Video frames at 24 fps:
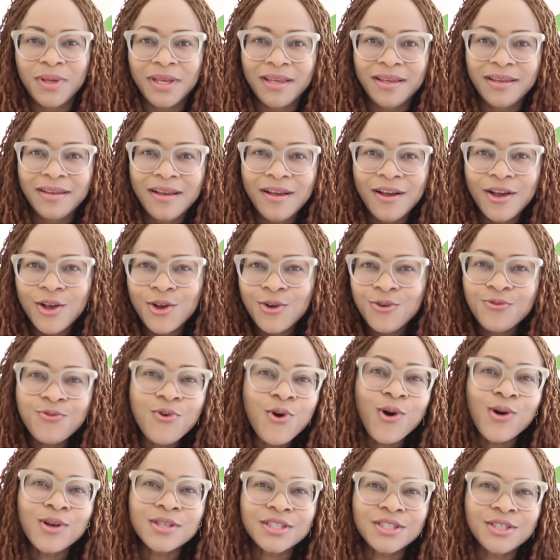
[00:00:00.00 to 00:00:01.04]
be.
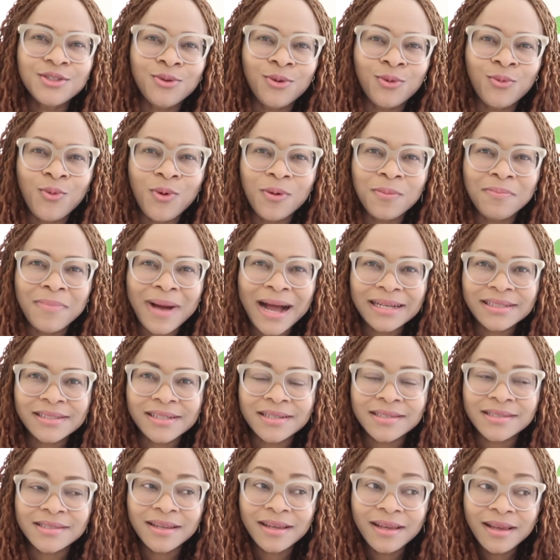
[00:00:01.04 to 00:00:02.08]
Focusing on what
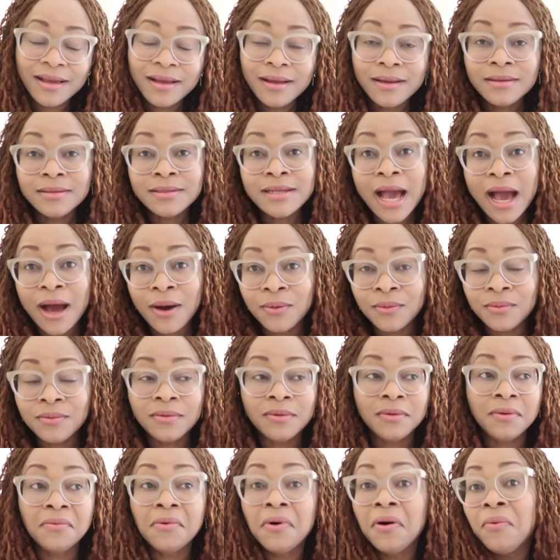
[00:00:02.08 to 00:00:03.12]
matters. Now,
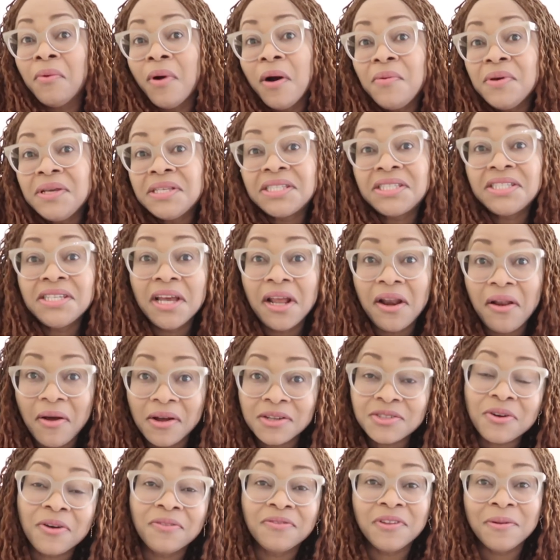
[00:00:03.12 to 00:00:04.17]
what we see a
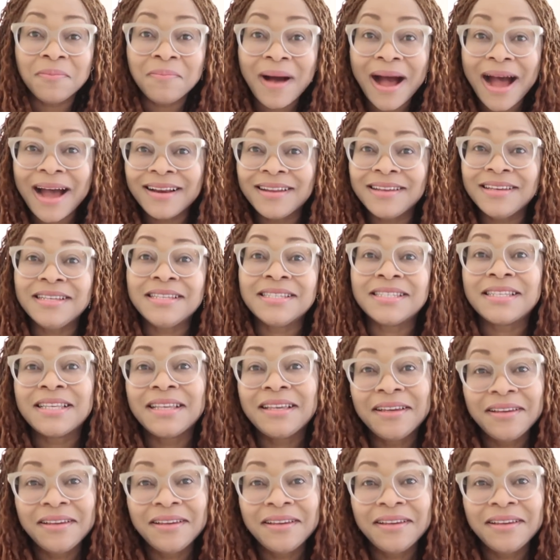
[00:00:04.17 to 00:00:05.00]
lot of the man is,